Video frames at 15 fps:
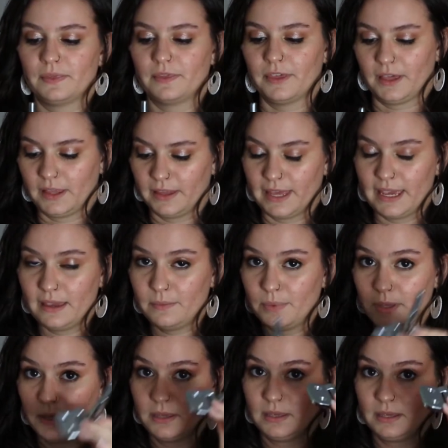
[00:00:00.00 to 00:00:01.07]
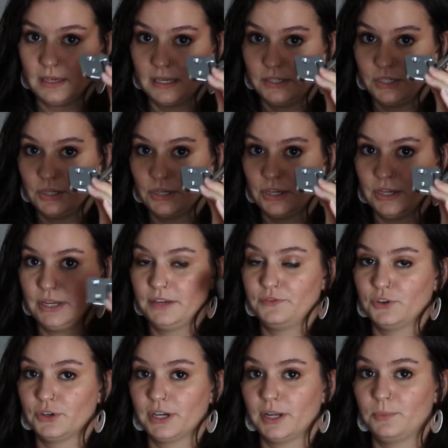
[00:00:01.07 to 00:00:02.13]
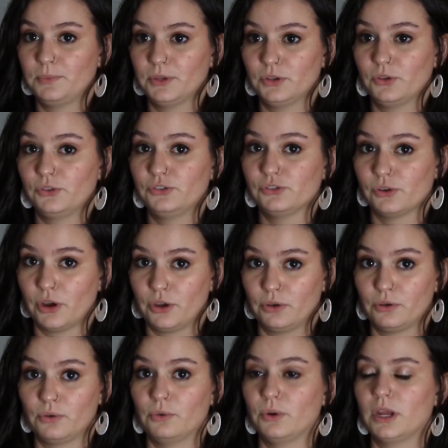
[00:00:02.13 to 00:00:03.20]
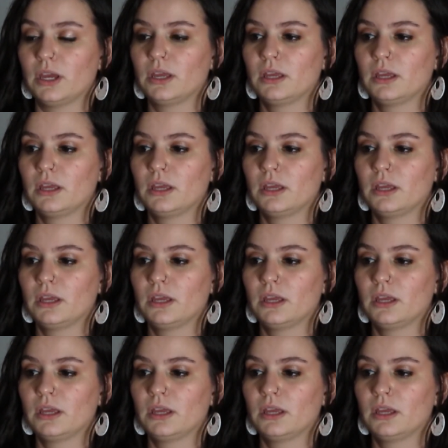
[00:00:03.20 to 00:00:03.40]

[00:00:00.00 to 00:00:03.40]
The clamp is good if you're going to build your own